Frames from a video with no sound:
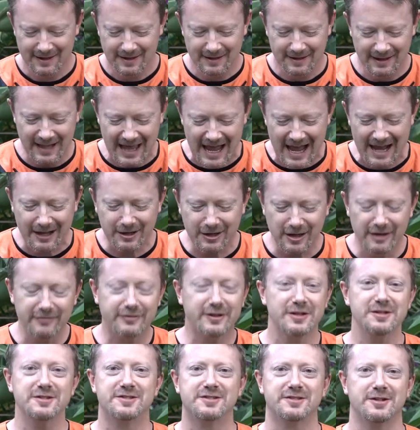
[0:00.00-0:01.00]
Lack of
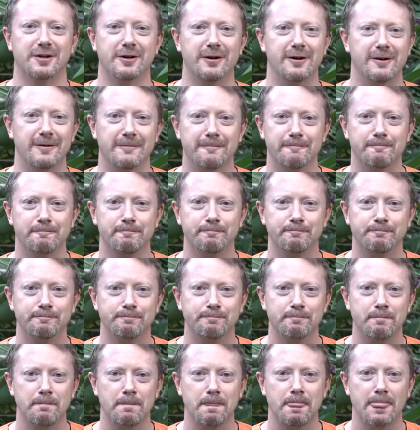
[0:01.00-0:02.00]
concern.
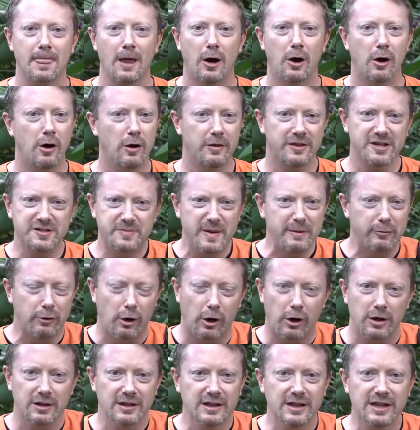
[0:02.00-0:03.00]
Oh, these people
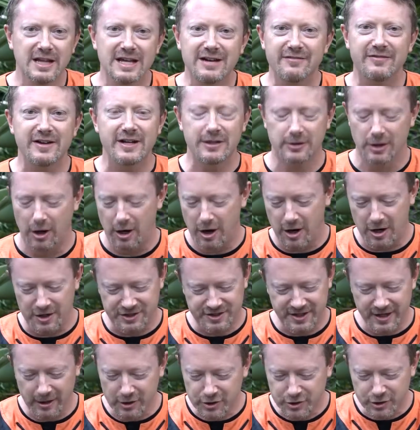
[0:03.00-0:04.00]
are living
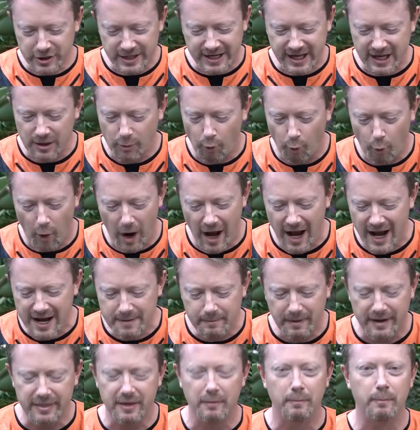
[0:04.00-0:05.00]
large. They are drinking
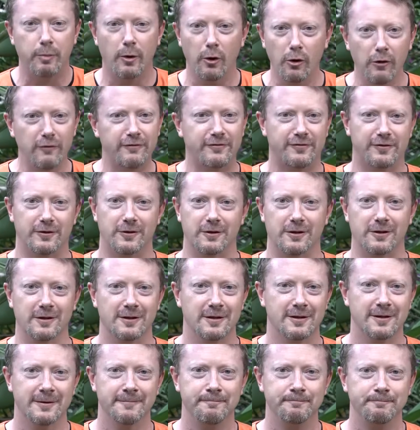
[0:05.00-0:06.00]
wine by the bowlful,
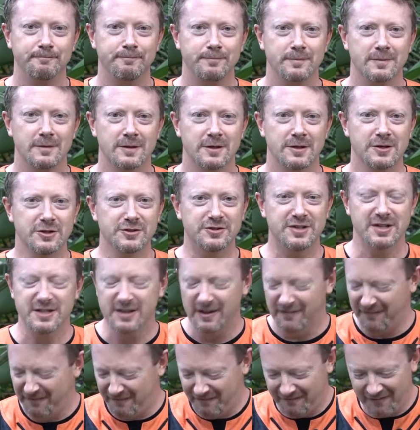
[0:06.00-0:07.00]
using
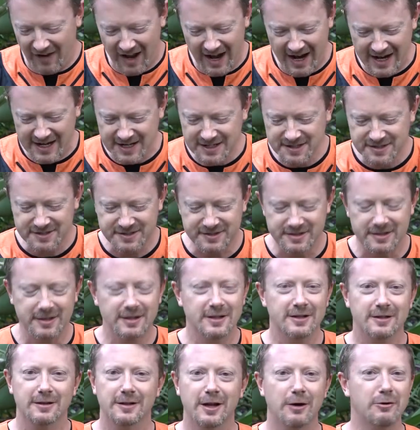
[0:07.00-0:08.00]
the finest
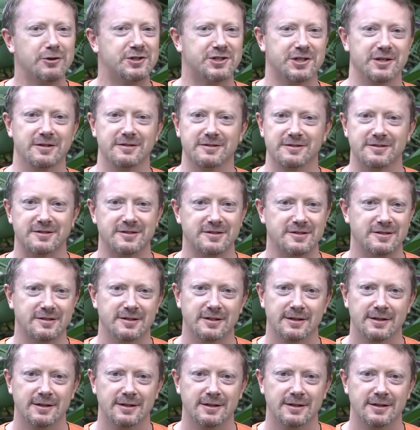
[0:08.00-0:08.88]
lotions.